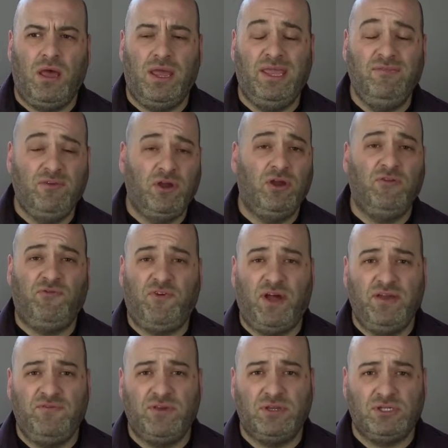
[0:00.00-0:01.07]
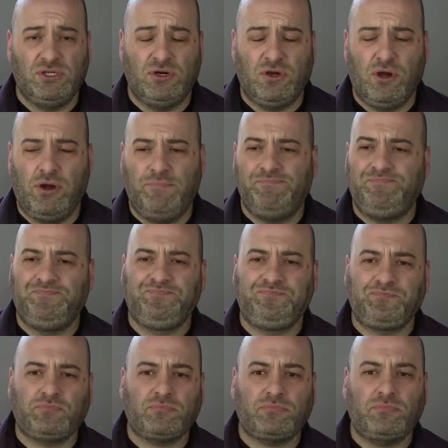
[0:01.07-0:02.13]
even go to Fiverr.com
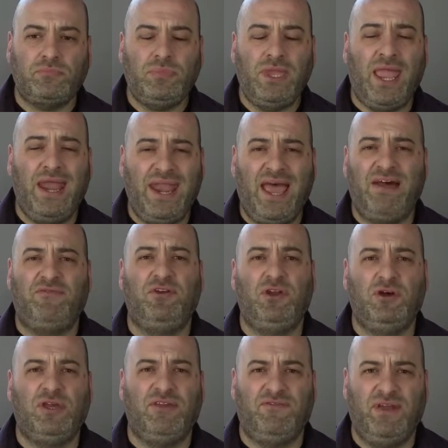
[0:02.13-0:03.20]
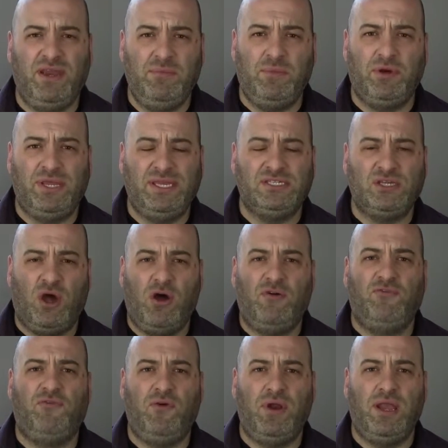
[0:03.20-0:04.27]
and have a look if anybody is
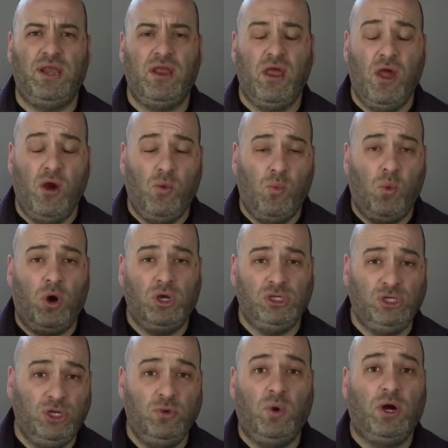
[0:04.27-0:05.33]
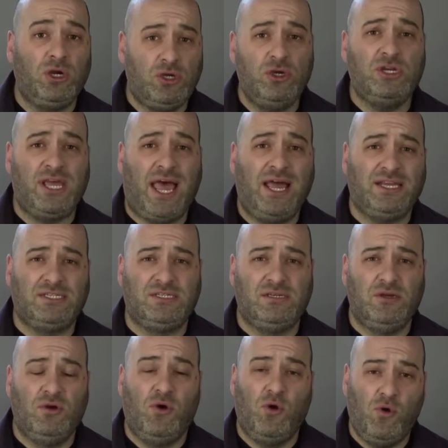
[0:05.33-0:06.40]
offering what you are good at
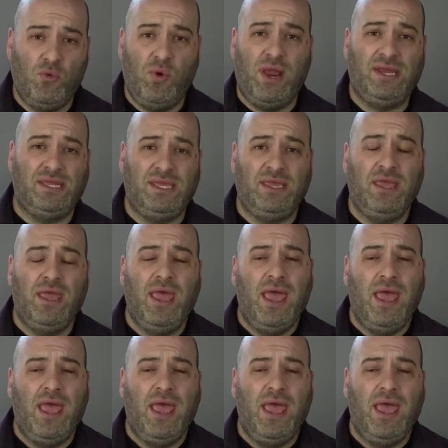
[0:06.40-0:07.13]
already.